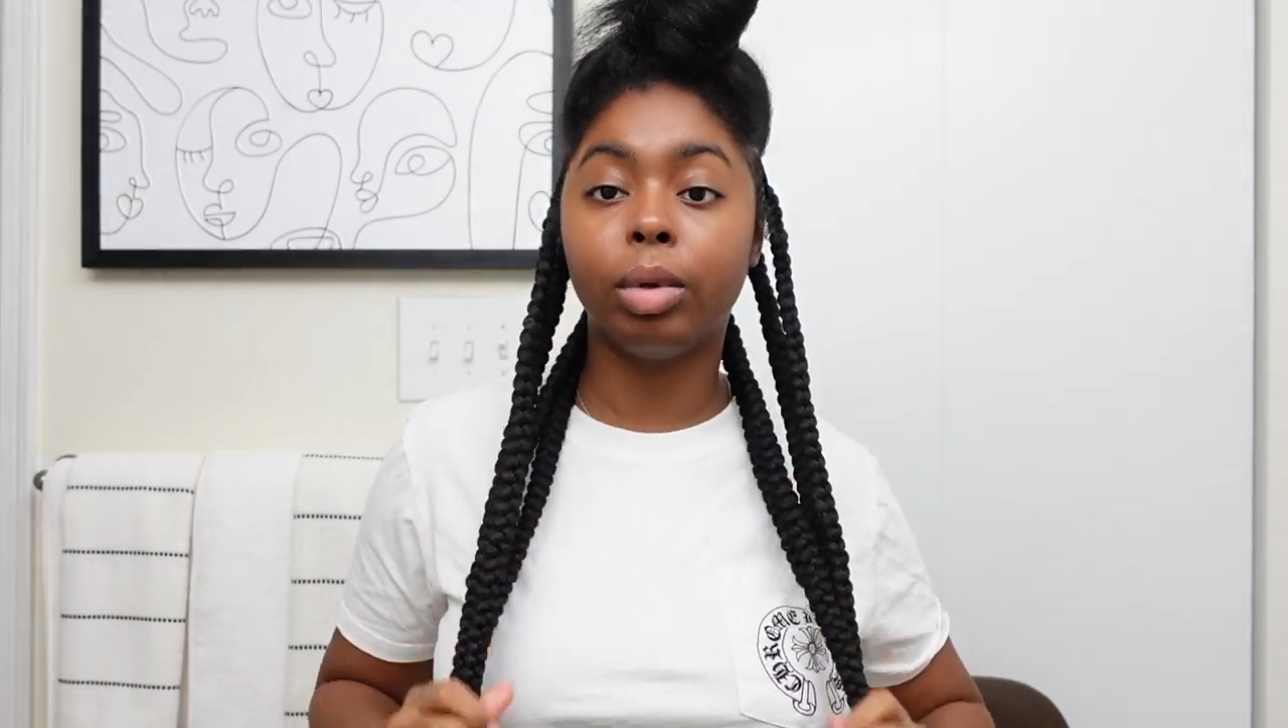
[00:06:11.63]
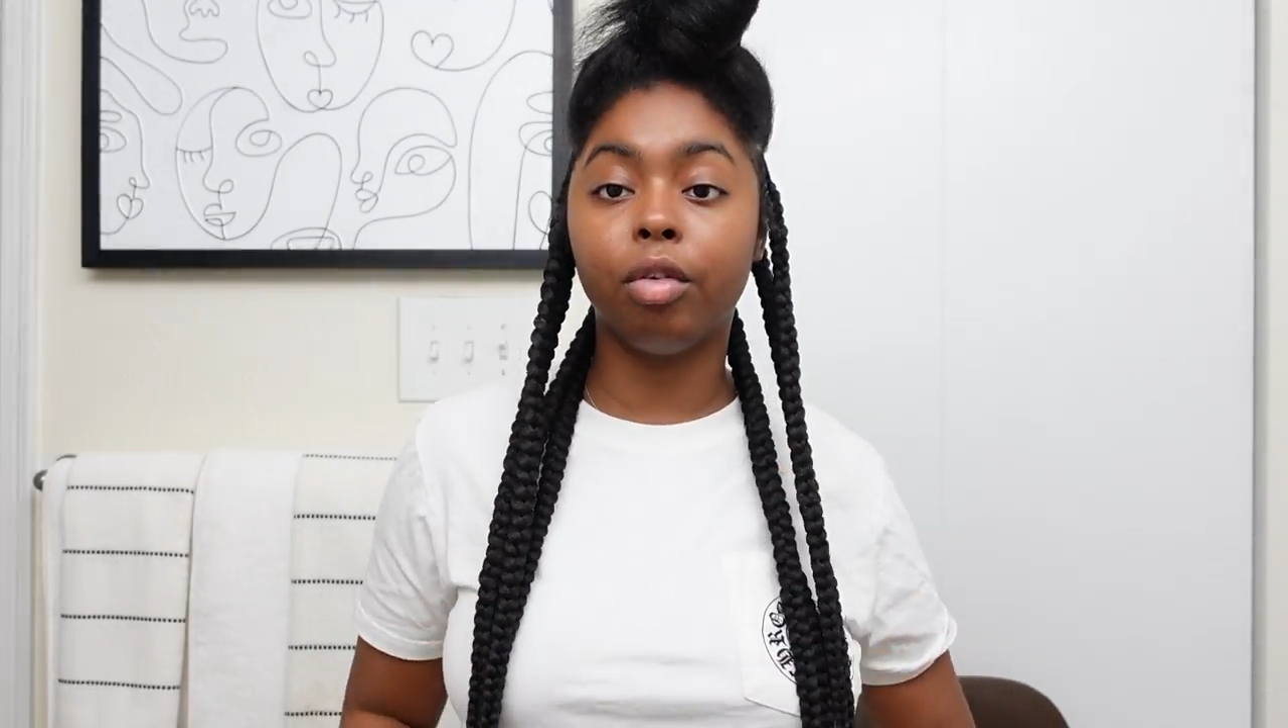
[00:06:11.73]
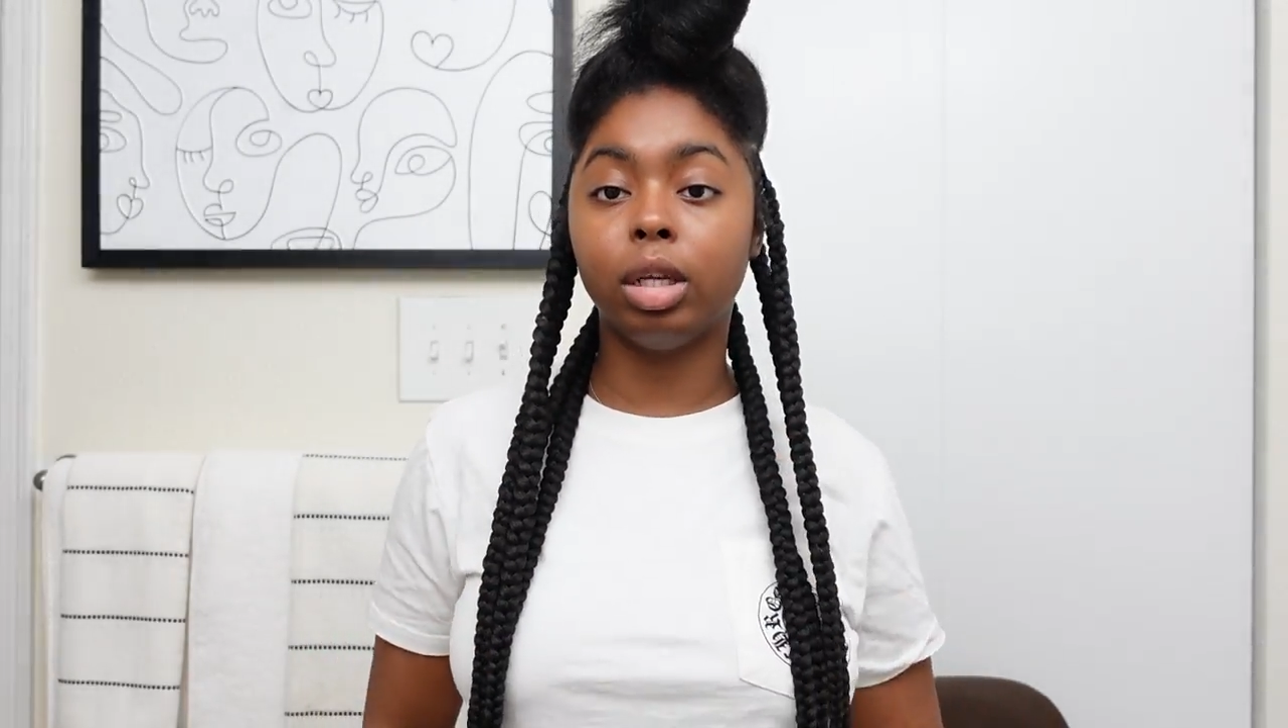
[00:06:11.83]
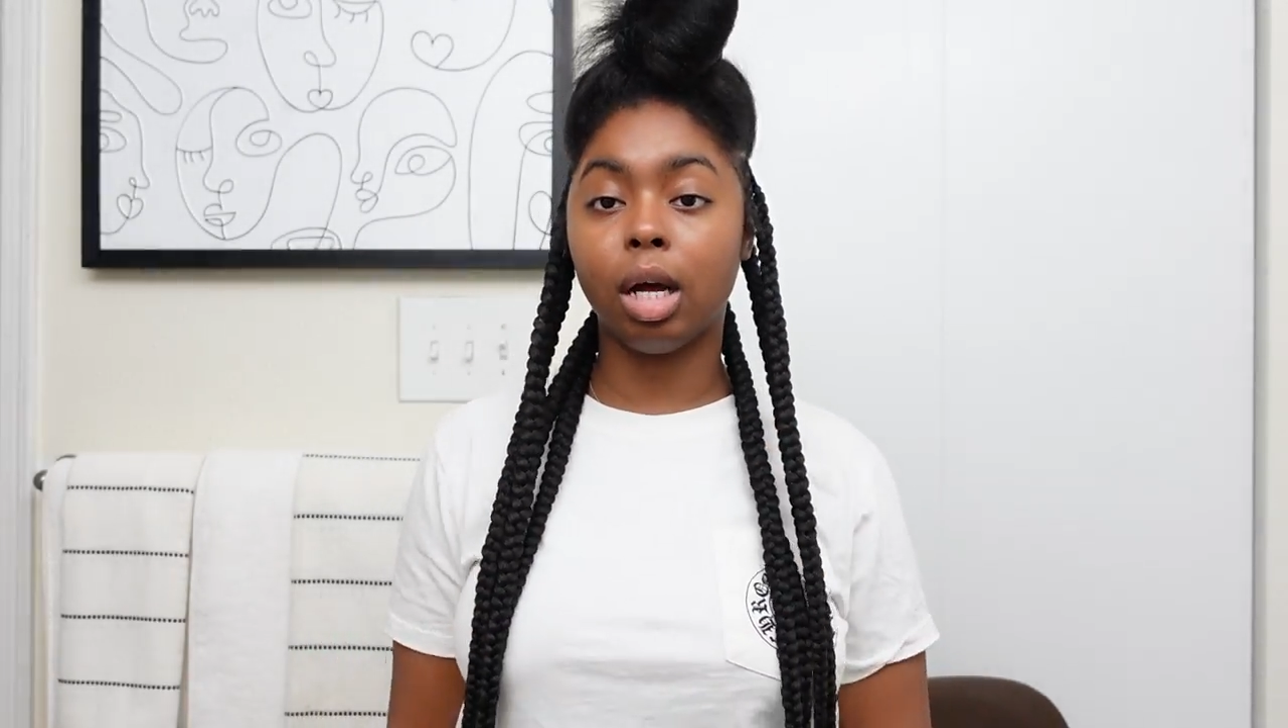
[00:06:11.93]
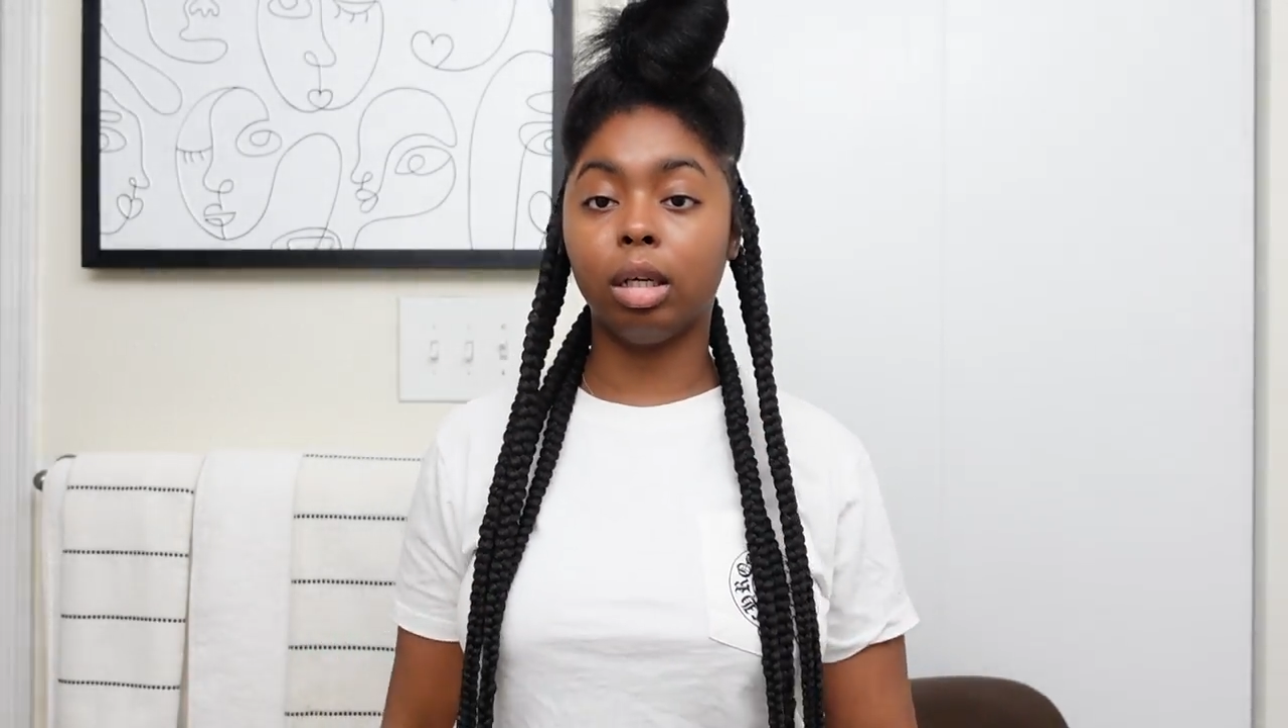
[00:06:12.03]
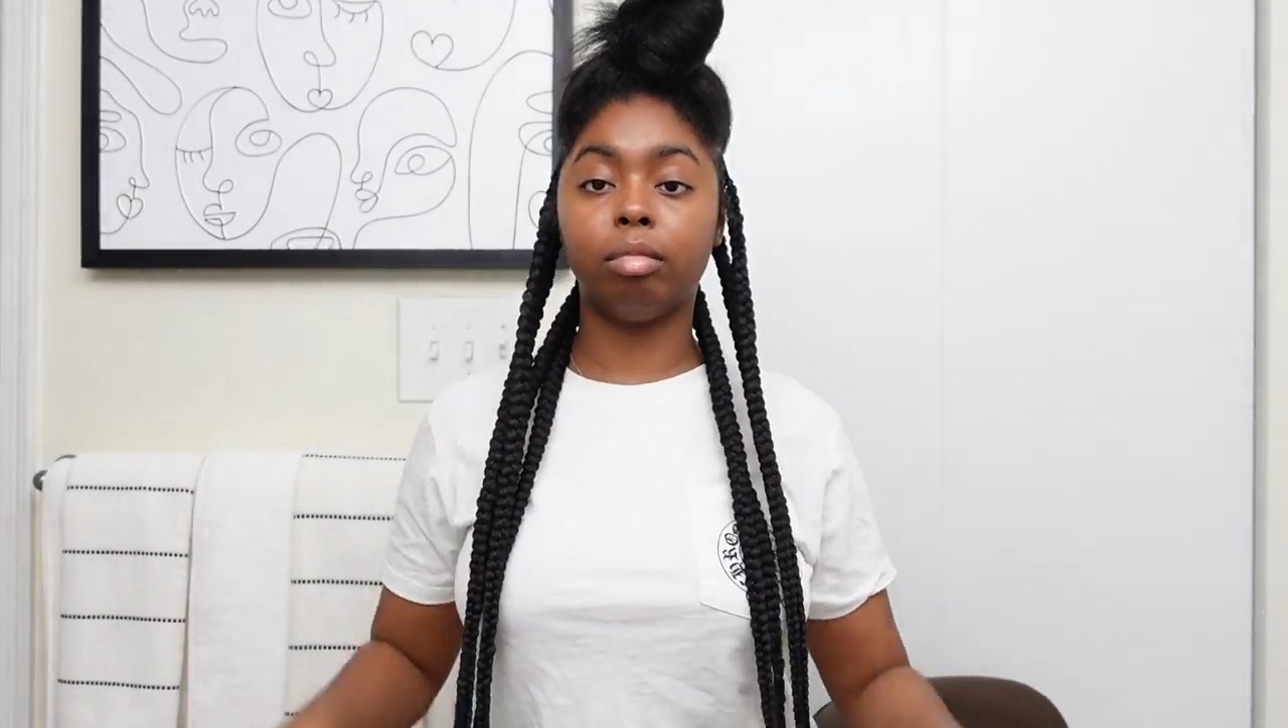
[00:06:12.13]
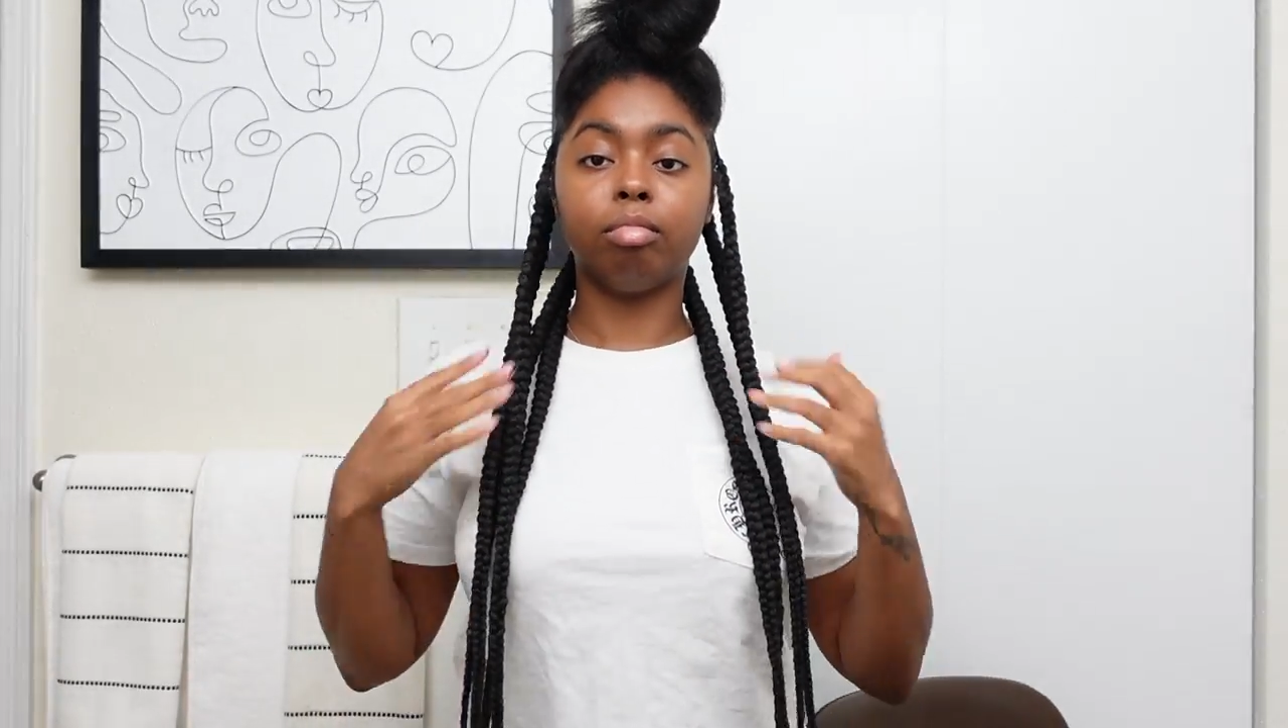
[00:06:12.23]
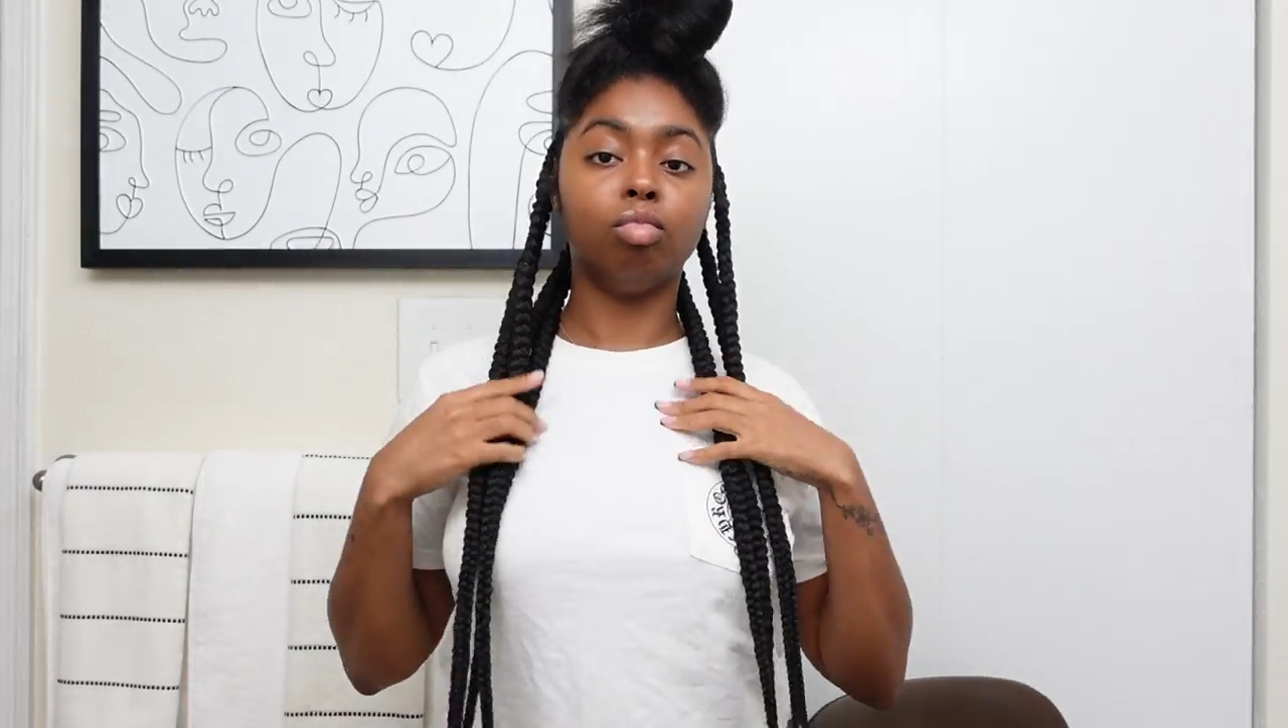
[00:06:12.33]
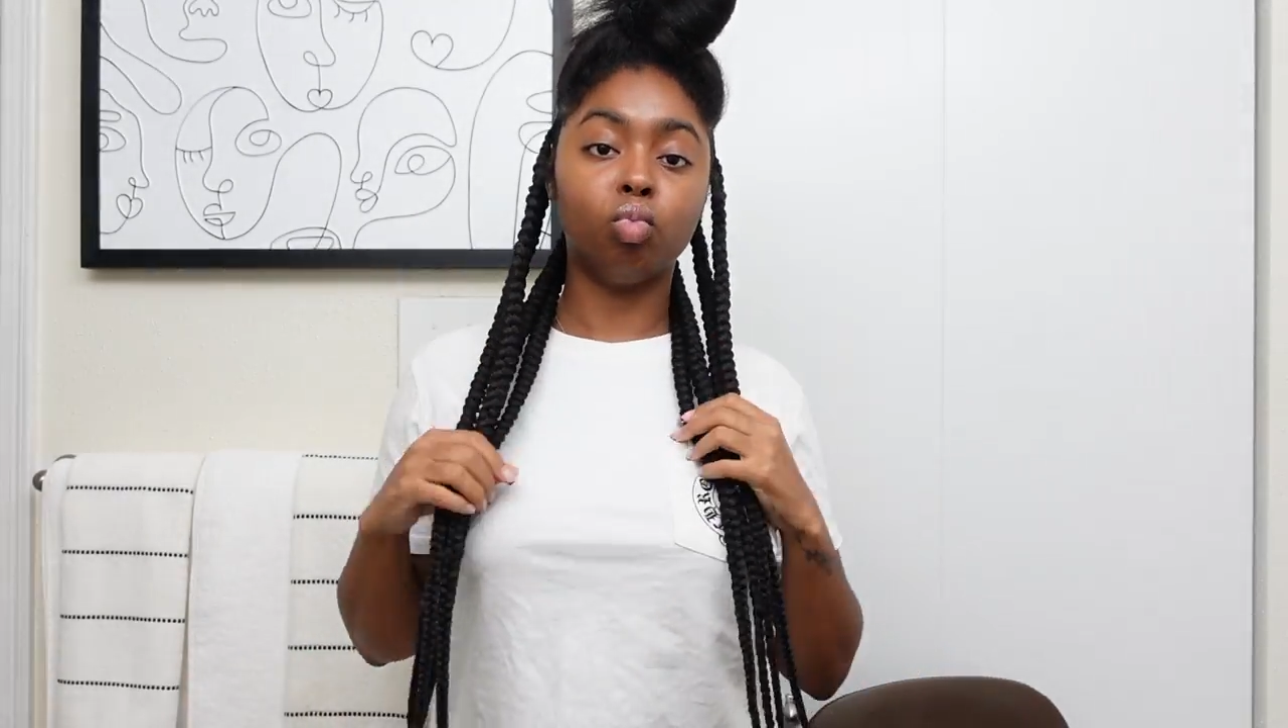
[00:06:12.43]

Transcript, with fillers: fullness